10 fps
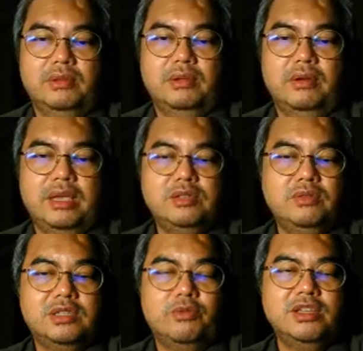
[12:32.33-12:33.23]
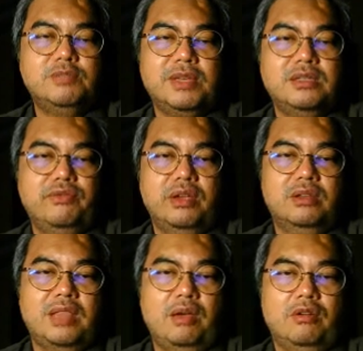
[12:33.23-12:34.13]
Okay, so it's a very specific
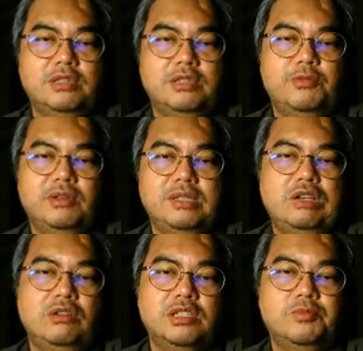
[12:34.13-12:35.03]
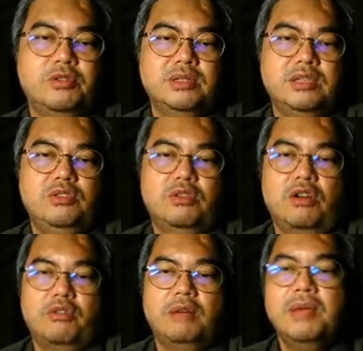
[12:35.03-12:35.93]
type of conspiracy to
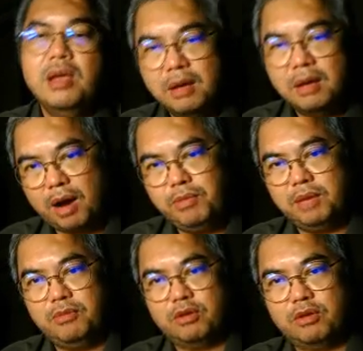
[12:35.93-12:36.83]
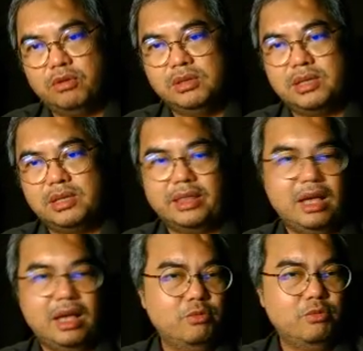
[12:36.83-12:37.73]
corrupt public morals and
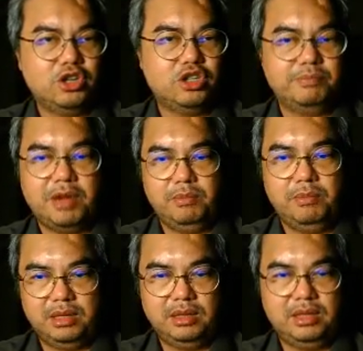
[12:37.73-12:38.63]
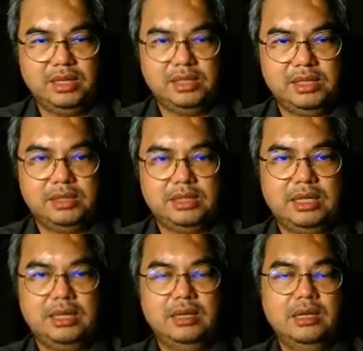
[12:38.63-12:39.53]
outrage public
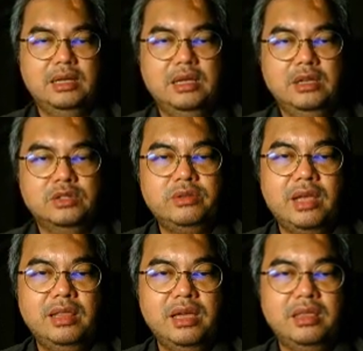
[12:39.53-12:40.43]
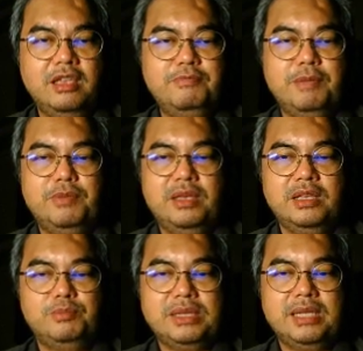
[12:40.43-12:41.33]
decency. So Nuller and DPP is
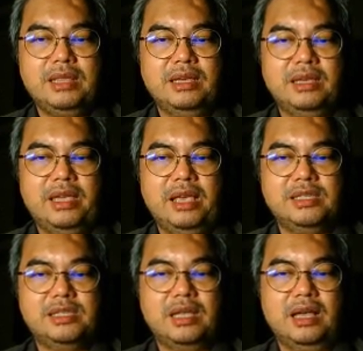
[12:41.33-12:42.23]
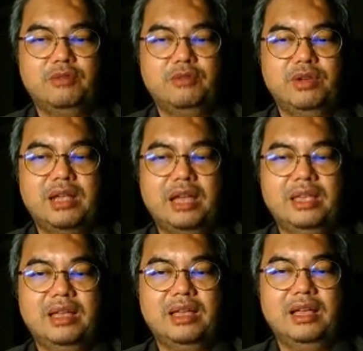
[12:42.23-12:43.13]
basically a case
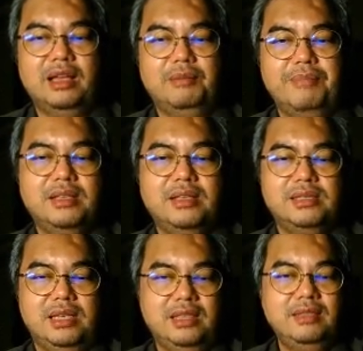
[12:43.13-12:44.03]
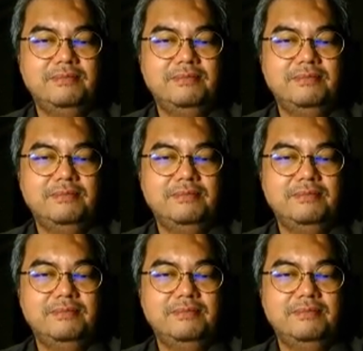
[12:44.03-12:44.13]
regarding a magazine